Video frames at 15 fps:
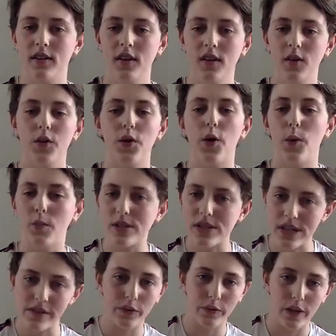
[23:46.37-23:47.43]

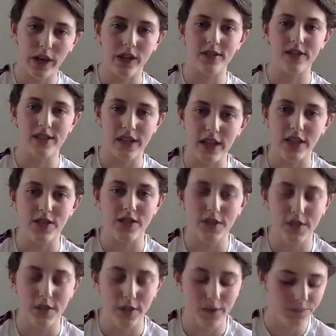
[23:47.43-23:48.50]
almost everyone on stage
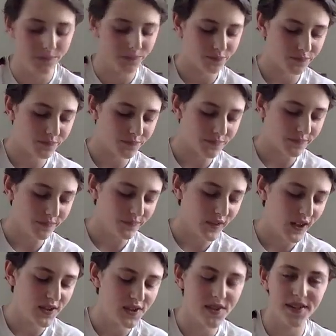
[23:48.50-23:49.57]
too.
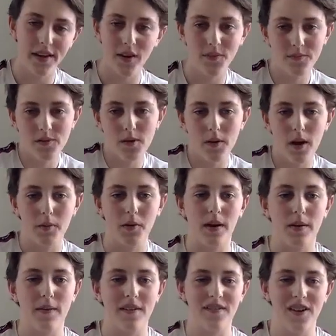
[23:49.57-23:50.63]
So it's probably
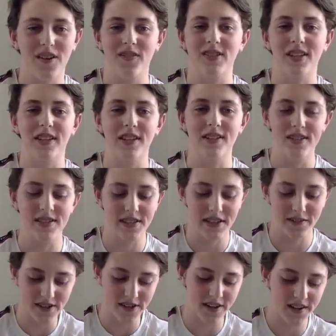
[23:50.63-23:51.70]
one of my favorite scenes in
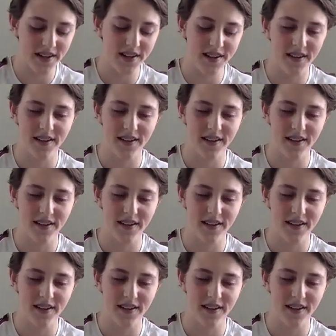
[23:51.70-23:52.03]
Secret Garden.